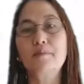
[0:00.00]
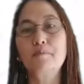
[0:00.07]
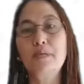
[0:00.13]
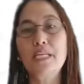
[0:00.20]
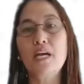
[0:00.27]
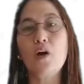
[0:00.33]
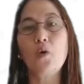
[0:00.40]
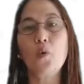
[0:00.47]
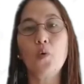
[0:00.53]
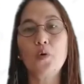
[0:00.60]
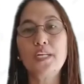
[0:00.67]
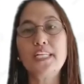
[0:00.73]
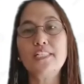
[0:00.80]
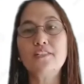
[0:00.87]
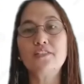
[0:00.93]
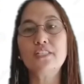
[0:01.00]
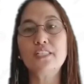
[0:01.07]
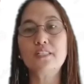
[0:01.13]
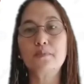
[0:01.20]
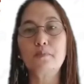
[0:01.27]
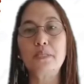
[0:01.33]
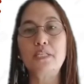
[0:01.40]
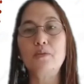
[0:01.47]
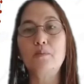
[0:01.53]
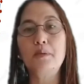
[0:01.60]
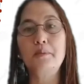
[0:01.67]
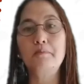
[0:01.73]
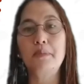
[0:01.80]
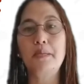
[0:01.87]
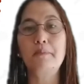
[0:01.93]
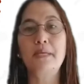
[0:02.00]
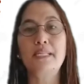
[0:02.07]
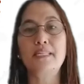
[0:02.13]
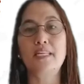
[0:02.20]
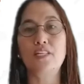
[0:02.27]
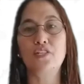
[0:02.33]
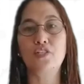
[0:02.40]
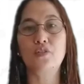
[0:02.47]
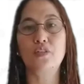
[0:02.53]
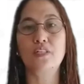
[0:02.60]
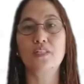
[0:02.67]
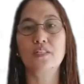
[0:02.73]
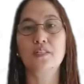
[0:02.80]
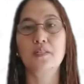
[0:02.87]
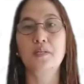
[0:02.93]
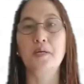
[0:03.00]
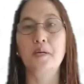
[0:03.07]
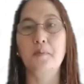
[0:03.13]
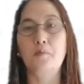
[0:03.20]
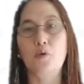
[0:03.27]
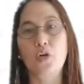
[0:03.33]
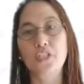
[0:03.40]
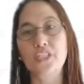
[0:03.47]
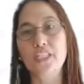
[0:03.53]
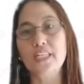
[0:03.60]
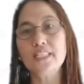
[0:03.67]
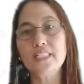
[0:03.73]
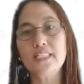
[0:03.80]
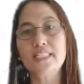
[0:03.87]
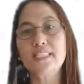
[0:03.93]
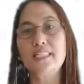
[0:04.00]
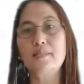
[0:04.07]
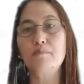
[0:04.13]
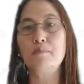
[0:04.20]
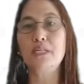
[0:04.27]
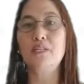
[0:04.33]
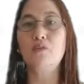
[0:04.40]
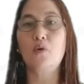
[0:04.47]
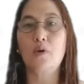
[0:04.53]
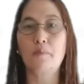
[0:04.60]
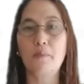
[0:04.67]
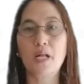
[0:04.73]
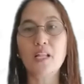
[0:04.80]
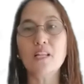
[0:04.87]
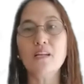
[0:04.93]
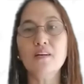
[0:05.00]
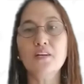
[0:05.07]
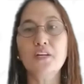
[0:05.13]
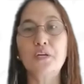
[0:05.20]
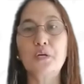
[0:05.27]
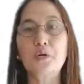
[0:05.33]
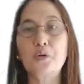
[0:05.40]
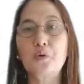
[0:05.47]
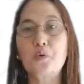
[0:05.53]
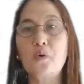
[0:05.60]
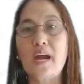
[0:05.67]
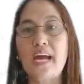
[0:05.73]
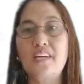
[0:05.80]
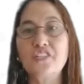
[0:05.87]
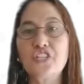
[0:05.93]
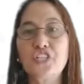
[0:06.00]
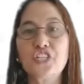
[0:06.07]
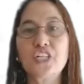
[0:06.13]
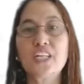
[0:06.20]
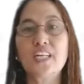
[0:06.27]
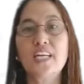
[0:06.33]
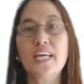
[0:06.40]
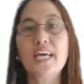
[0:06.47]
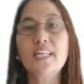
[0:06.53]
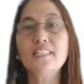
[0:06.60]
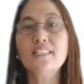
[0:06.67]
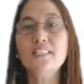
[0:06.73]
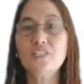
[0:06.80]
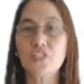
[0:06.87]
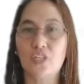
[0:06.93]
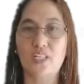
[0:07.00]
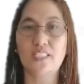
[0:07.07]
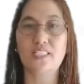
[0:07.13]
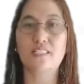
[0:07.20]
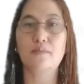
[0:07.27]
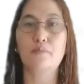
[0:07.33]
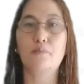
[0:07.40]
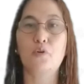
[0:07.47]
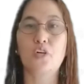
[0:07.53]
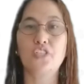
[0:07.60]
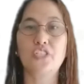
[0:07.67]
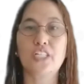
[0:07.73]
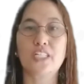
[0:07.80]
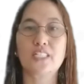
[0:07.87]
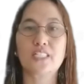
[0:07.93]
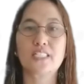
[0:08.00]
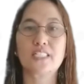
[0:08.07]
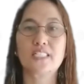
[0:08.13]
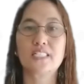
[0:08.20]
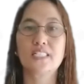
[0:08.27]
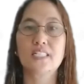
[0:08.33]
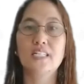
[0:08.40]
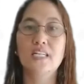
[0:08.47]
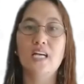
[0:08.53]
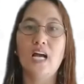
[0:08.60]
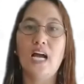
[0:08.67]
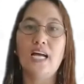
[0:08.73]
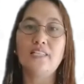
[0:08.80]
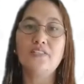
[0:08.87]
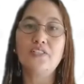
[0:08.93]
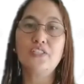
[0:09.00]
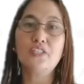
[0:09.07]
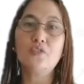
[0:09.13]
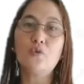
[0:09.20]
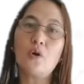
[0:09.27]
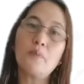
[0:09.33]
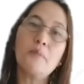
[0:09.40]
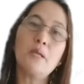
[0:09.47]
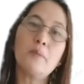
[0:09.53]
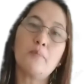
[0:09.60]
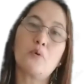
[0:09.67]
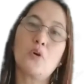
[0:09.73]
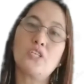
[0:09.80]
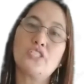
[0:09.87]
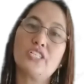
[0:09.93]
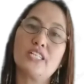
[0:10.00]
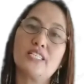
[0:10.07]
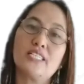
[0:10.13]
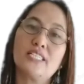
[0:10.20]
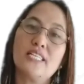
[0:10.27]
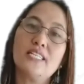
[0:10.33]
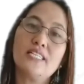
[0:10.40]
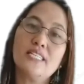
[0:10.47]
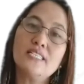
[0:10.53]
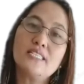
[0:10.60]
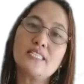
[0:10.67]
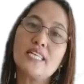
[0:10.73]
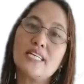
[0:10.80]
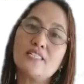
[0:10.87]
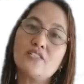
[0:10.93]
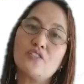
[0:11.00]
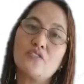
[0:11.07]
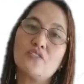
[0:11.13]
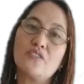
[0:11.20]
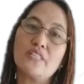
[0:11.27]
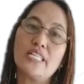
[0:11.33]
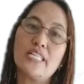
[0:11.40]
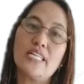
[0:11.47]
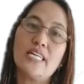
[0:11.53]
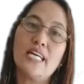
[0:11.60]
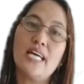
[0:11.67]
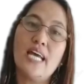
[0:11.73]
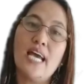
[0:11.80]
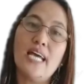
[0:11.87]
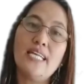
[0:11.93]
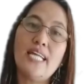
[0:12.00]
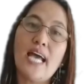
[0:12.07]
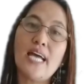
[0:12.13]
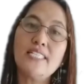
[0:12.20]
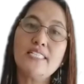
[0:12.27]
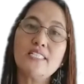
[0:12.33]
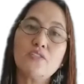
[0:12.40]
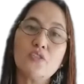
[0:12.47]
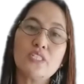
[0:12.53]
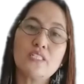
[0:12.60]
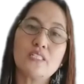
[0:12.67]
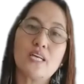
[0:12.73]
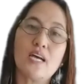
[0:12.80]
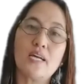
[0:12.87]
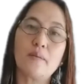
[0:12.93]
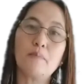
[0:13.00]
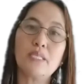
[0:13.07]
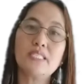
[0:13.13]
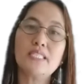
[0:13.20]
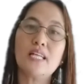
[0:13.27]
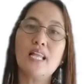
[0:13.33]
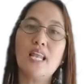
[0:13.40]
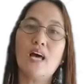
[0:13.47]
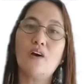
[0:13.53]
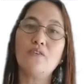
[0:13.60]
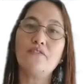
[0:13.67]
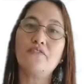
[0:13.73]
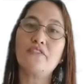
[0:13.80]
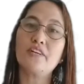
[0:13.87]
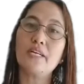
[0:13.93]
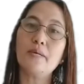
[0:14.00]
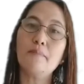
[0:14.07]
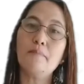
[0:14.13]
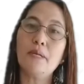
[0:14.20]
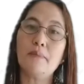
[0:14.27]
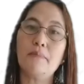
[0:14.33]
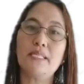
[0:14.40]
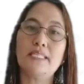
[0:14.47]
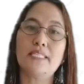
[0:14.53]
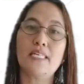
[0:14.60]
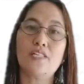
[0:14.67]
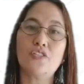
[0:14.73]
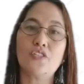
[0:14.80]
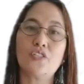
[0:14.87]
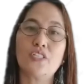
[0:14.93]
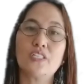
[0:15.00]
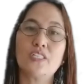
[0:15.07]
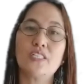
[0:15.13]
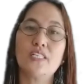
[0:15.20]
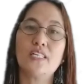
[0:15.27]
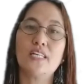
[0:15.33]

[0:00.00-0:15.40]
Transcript: can be according to the speed of implementation. Projects can be normal, crash, and disaster projects. Under the normal projects in this category, an adequate time is allowed for implementation,